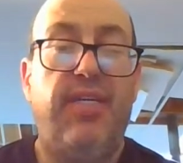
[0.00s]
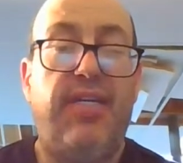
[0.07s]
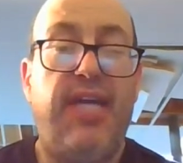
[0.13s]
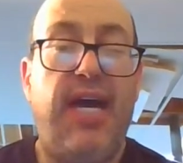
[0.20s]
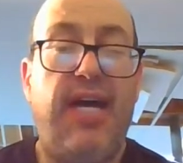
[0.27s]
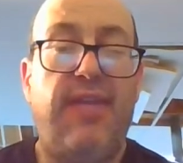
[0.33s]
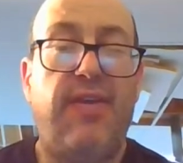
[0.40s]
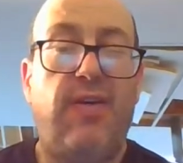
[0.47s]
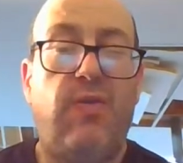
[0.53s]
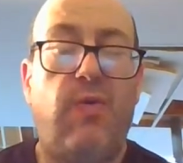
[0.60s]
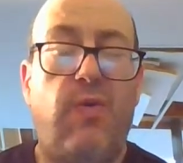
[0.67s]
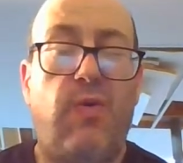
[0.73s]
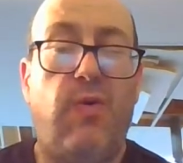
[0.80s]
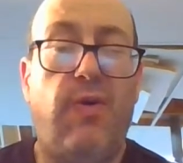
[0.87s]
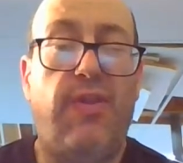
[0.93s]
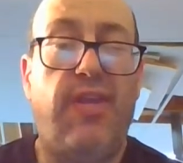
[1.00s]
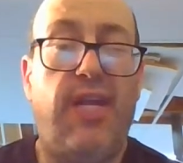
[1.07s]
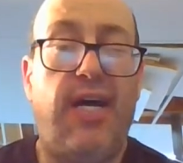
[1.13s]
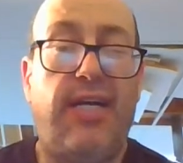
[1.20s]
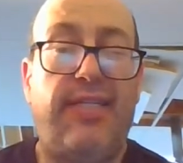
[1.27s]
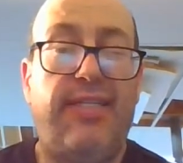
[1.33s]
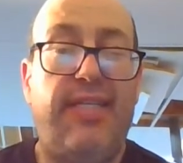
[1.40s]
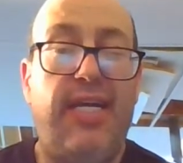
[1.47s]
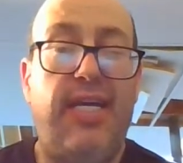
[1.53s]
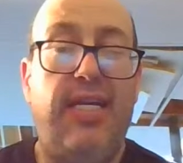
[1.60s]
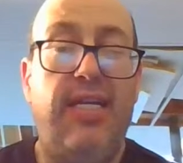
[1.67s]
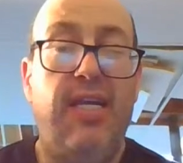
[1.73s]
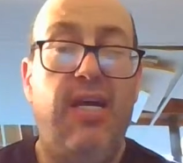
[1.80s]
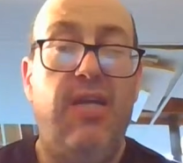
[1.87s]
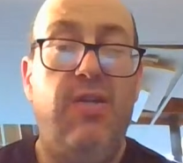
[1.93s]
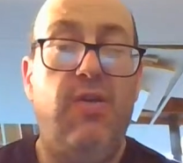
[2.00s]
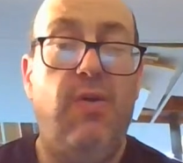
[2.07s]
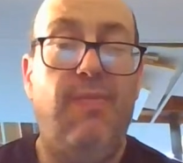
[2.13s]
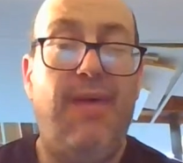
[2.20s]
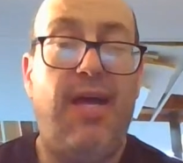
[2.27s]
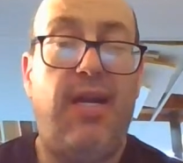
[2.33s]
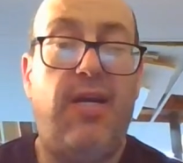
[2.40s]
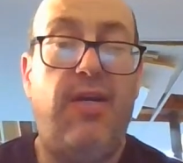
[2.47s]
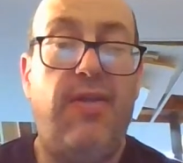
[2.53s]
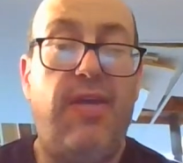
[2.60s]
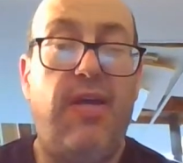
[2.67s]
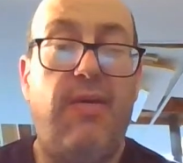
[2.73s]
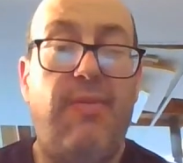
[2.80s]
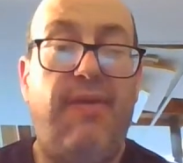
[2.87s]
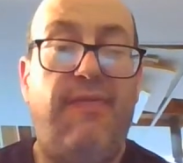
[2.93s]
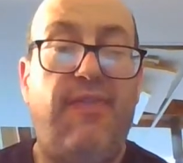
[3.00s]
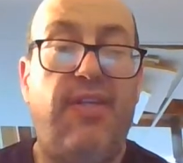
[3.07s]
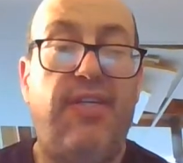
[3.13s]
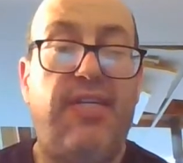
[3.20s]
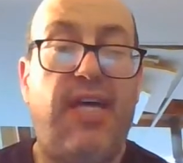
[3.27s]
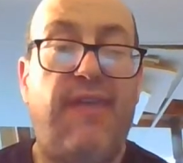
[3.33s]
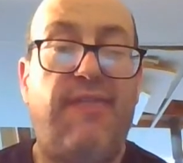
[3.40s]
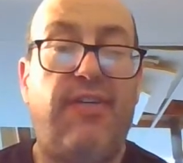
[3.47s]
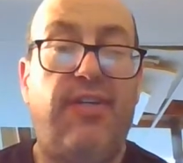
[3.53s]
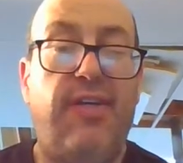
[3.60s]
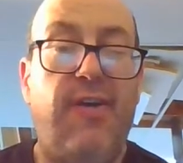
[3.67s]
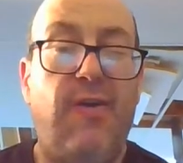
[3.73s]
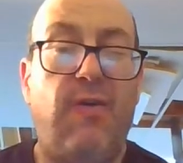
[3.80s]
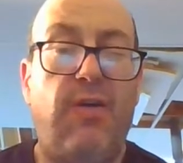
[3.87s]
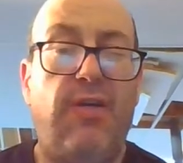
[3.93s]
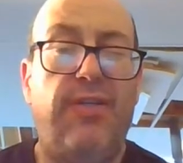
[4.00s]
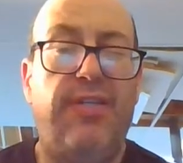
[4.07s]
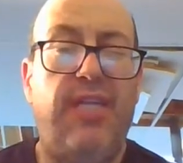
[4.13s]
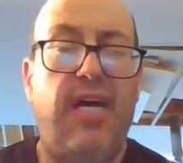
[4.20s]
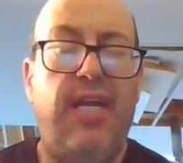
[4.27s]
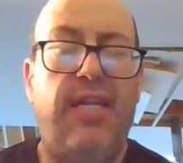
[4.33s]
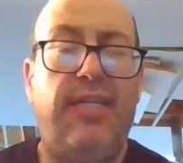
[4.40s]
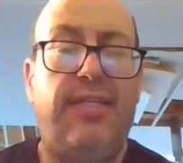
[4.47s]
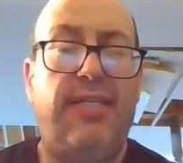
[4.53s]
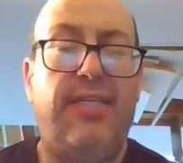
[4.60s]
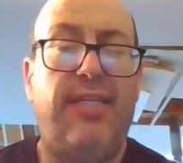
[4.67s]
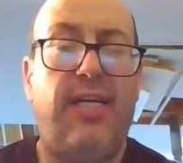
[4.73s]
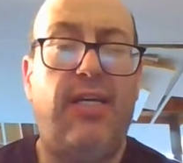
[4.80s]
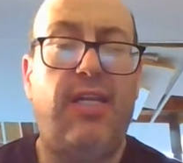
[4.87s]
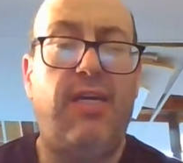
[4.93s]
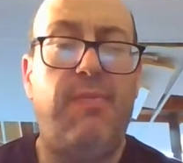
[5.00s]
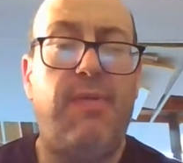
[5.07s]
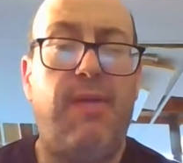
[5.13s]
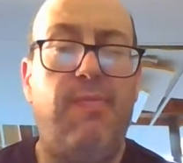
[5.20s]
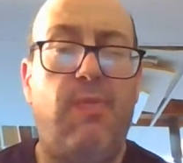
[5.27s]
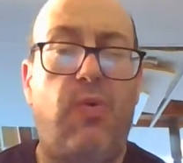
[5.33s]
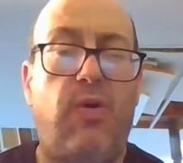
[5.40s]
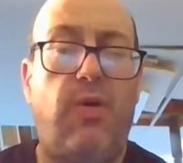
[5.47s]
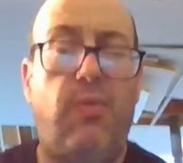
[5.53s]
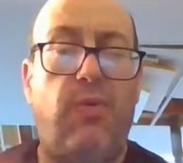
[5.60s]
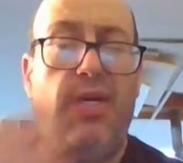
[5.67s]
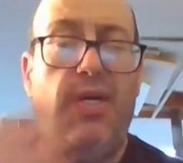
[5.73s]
Catholic or Orthodox saint. No matter, they are my philosophical heroes, not necessarily my moral